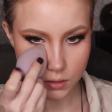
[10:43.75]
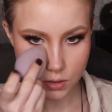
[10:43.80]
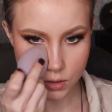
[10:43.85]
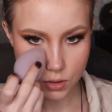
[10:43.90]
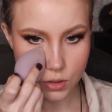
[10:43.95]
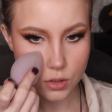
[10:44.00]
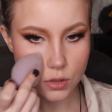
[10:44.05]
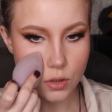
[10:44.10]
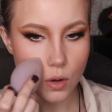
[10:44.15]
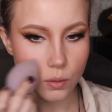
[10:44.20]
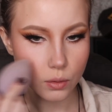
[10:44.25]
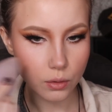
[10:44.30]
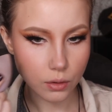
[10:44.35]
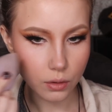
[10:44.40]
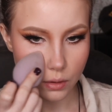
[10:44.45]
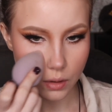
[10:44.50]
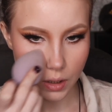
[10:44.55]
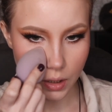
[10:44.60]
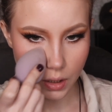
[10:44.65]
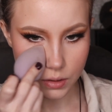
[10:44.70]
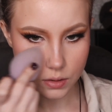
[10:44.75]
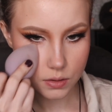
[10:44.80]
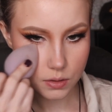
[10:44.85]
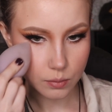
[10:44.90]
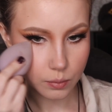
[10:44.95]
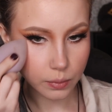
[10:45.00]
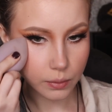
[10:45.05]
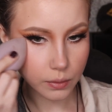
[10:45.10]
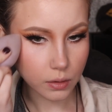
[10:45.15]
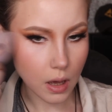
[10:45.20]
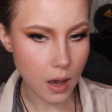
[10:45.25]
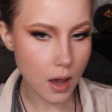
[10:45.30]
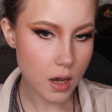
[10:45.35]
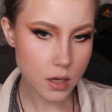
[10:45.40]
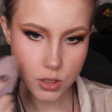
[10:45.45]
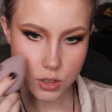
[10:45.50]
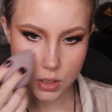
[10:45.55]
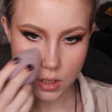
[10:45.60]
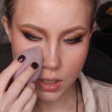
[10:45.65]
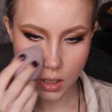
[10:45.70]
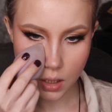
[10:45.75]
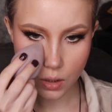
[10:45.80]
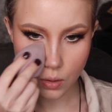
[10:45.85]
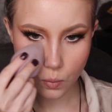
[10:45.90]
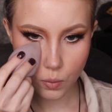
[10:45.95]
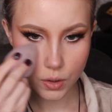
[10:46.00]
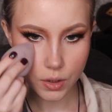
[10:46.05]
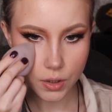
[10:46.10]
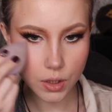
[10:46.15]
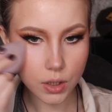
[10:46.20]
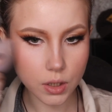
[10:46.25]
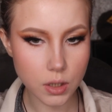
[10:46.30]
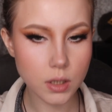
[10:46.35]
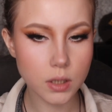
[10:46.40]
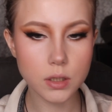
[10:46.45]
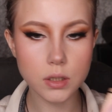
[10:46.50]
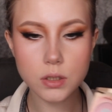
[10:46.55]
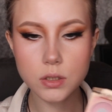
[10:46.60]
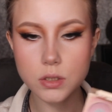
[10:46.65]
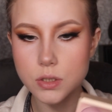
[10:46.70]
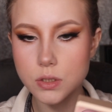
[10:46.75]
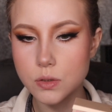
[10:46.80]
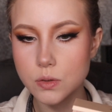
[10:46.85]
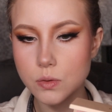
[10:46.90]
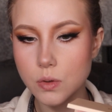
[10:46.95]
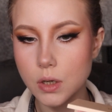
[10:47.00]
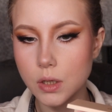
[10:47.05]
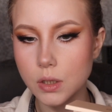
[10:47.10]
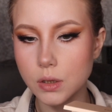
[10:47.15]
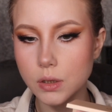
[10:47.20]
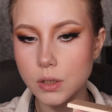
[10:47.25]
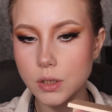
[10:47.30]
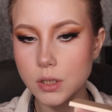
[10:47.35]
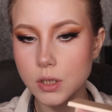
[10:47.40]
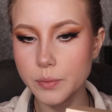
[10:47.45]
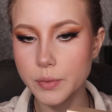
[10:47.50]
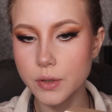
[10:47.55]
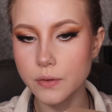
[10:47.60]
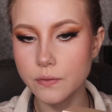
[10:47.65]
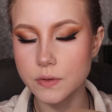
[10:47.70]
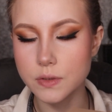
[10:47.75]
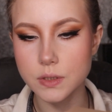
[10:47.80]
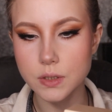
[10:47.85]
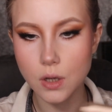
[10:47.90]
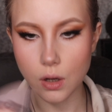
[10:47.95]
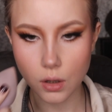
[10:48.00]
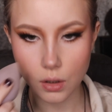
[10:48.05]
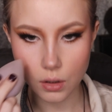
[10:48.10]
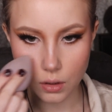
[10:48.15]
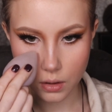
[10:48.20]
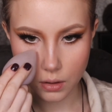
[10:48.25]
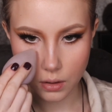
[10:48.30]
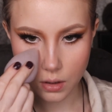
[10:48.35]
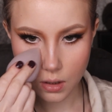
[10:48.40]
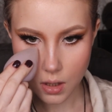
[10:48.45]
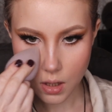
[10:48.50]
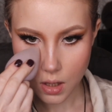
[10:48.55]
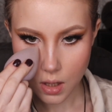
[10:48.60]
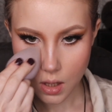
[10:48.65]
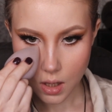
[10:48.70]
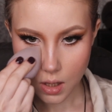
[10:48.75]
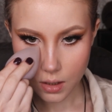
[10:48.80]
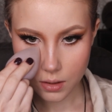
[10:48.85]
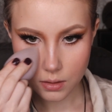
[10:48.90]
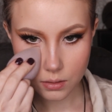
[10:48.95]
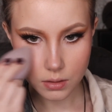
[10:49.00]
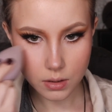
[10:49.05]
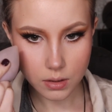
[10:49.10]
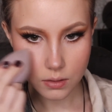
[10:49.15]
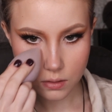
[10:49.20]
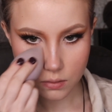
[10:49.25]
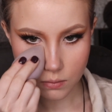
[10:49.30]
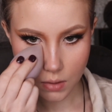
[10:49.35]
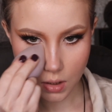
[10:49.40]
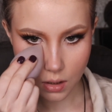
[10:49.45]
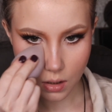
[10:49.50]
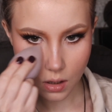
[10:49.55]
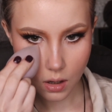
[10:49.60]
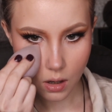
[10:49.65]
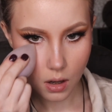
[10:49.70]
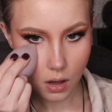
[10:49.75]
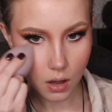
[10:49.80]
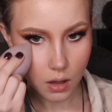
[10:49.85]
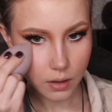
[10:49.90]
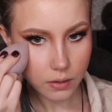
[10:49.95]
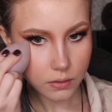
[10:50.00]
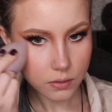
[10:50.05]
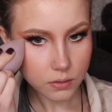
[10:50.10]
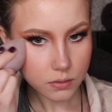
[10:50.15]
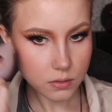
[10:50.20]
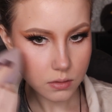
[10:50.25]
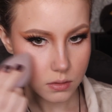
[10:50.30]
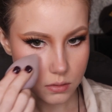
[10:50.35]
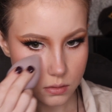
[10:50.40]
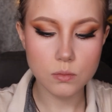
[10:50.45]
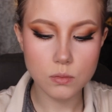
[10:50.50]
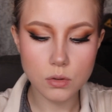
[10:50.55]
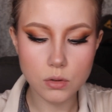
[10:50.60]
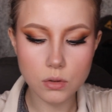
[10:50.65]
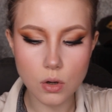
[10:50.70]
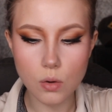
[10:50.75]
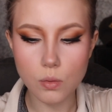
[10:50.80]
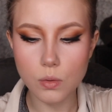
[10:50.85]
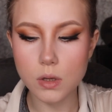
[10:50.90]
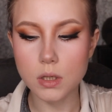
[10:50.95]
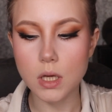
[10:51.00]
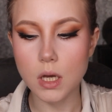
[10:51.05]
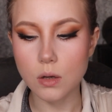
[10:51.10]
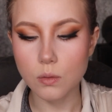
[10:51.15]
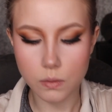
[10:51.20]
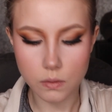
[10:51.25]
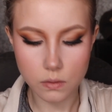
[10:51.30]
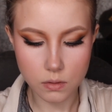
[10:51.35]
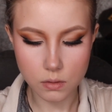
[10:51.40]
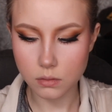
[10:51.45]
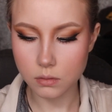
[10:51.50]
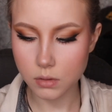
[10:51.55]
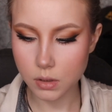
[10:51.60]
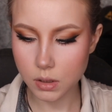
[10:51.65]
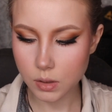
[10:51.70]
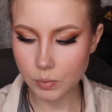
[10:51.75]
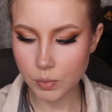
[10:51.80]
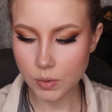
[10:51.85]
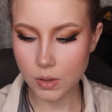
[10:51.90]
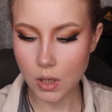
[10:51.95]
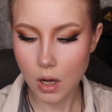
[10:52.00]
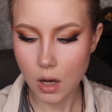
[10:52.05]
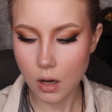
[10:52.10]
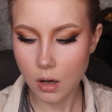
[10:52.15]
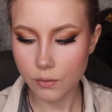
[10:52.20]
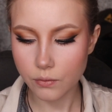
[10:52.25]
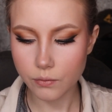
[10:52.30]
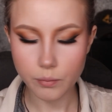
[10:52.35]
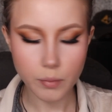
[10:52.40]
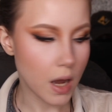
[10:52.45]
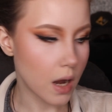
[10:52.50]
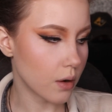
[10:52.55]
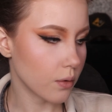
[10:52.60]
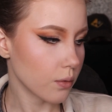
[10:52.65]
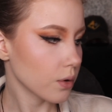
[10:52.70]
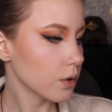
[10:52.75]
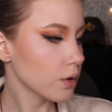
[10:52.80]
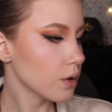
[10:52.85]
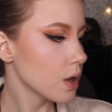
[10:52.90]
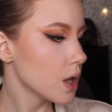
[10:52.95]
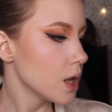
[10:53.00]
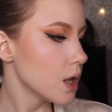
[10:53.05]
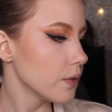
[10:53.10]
This is so good as a blush, and we're gonna do a little bit of this color underneath my eyes. I'm gonna go again with a little bit of powder.